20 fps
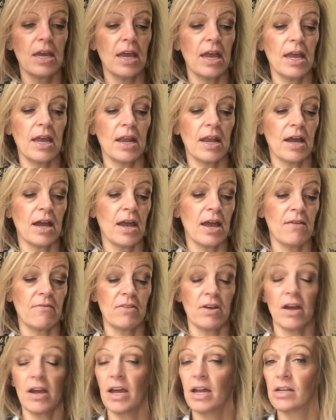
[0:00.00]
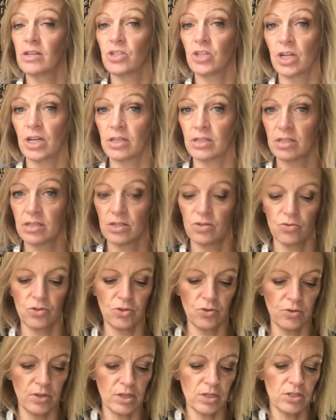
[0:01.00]
And I have not had a chance to
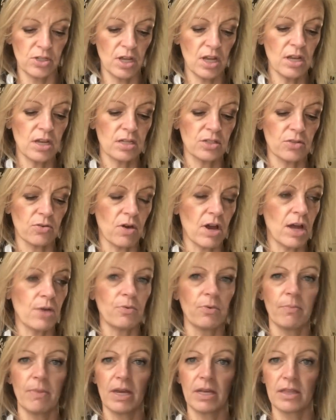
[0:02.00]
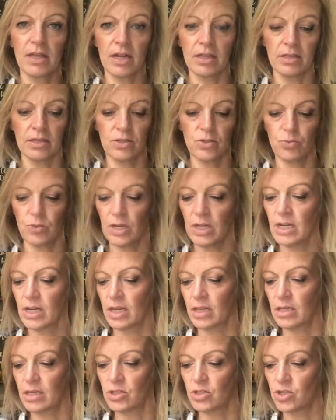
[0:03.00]
do this yet, so I will make that this week
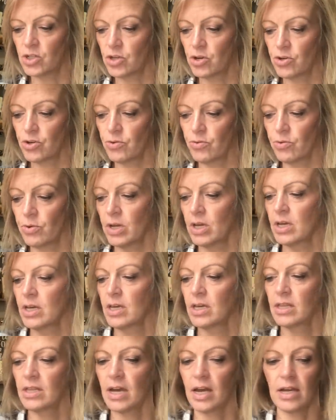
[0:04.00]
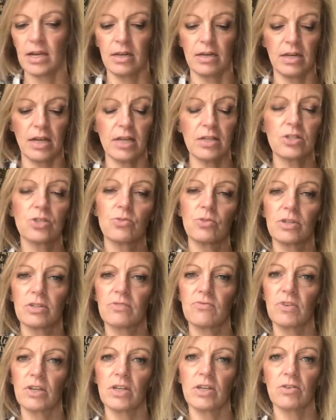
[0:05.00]
and then show you that in next week's
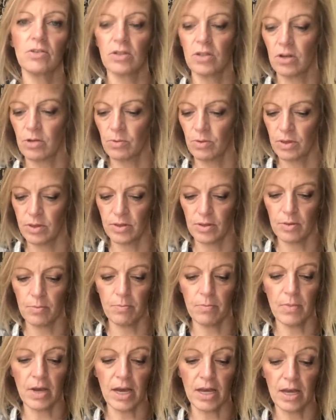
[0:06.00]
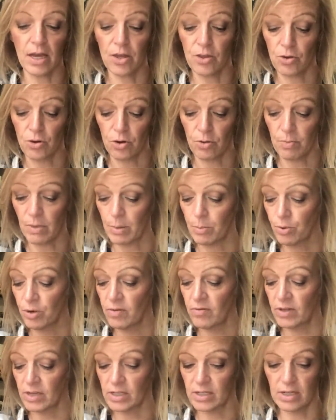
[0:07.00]
video along with my other, my
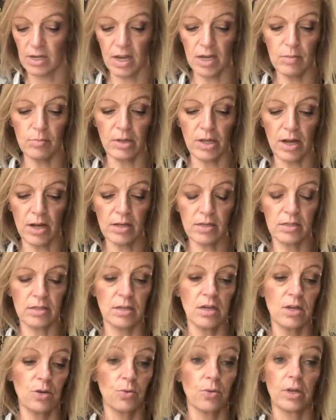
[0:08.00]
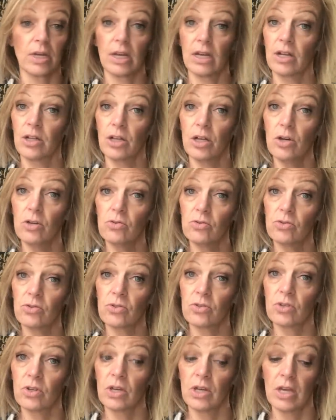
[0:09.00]
previous nine blocks. We're getting
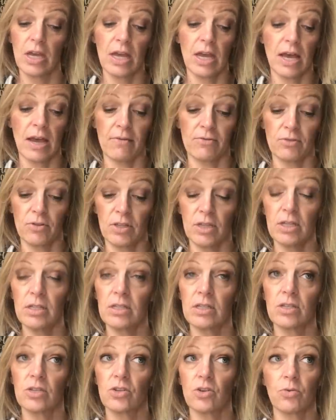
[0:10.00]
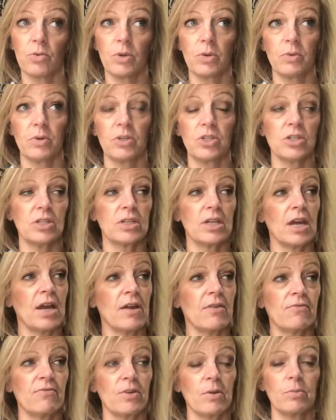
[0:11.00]
close after this, so we would just
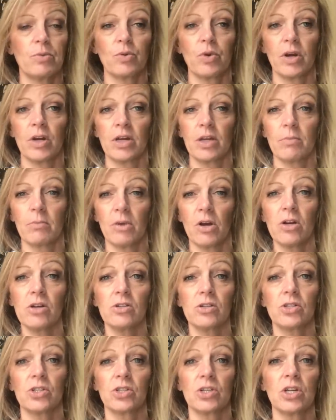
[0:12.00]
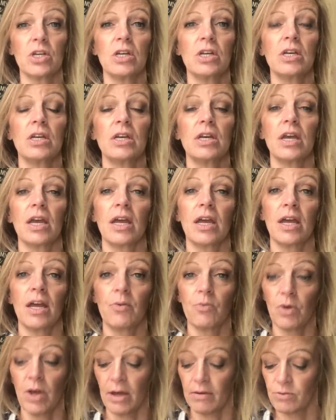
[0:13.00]
have February and March
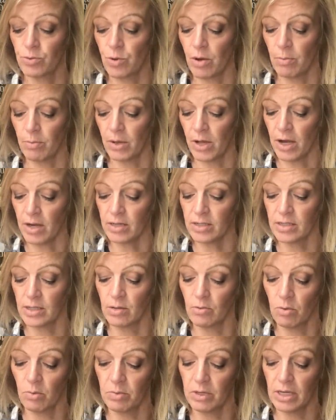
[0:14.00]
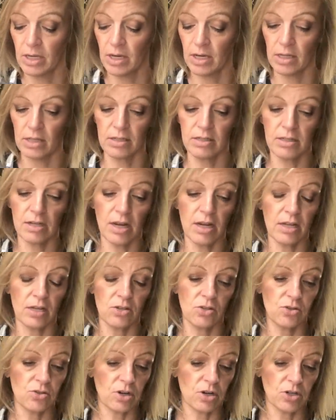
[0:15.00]
and we'll have 12 blocks and then we'll be getting the setting
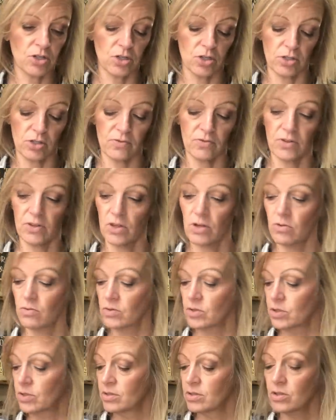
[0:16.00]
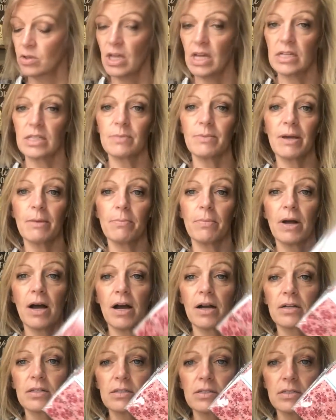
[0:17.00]
instructions for those. So that's my
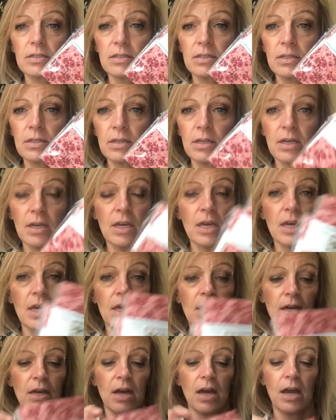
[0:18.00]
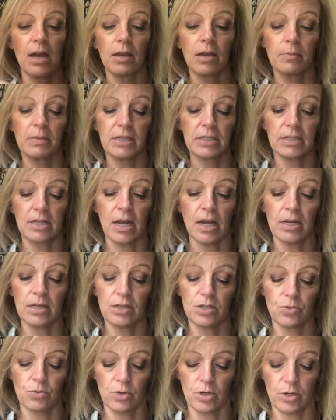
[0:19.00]
box. I'm excited
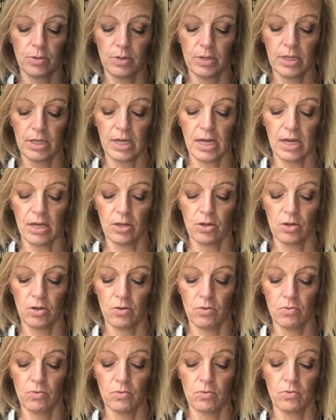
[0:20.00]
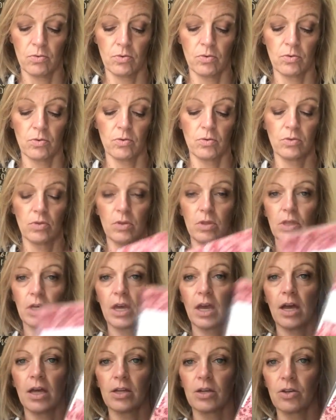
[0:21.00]
to work with the calico, the
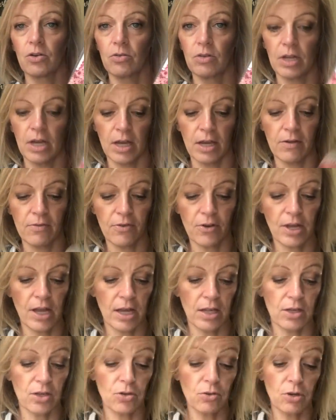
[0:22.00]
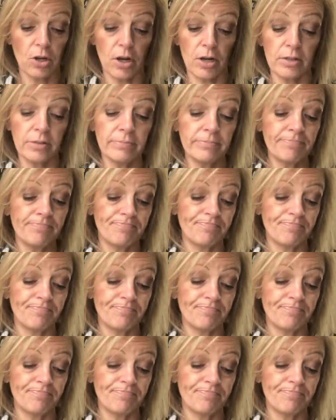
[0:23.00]
calico line for Calico Garden.